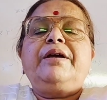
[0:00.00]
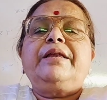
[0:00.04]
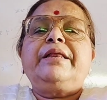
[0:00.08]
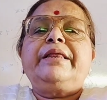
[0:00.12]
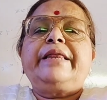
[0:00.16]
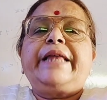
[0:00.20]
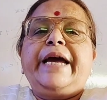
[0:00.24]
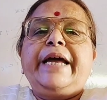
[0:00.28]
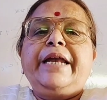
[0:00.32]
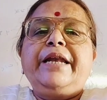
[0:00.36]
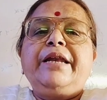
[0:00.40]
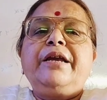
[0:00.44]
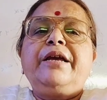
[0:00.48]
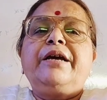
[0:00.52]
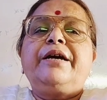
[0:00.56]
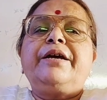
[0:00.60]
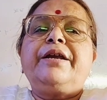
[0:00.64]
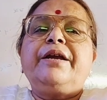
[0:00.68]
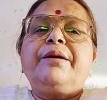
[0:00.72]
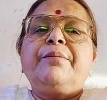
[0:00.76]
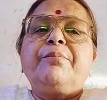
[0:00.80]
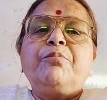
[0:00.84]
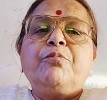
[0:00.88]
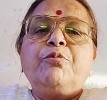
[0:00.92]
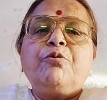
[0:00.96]
Then
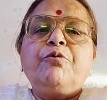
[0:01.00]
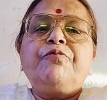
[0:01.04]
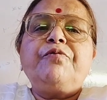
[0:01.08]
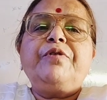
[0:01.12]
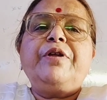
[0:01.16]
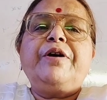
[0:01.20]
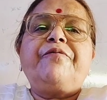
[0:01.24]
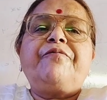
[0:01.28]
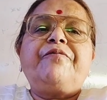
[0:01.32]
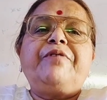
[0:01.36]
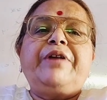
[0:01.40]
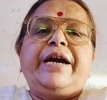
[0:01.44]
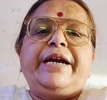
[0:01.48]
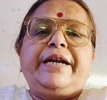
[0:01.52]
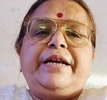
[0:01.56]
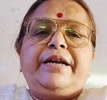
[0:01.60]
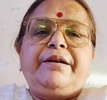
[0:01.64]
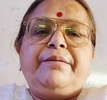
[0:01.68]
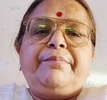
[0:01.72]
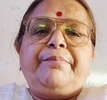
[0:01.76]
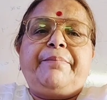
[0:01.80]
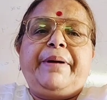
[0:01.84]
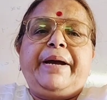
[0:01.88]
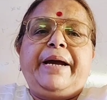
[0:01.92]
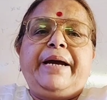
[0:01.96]
remove the
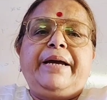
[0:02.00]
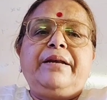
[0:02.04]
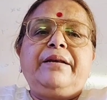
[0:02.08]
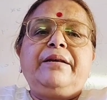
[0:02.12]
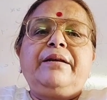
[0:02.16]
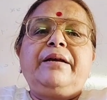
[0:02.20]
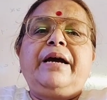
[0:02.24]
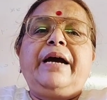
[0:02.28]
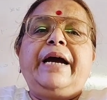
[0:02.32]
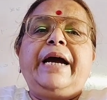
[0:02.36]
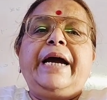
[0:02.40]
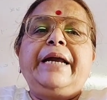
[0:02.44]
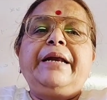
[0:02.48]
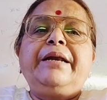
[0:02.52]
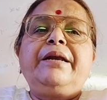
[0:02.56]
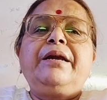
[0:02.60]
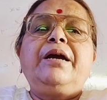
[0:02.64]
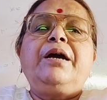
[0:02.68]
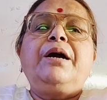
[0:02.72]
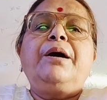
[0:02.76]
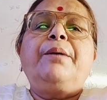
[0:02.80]
flattened pan and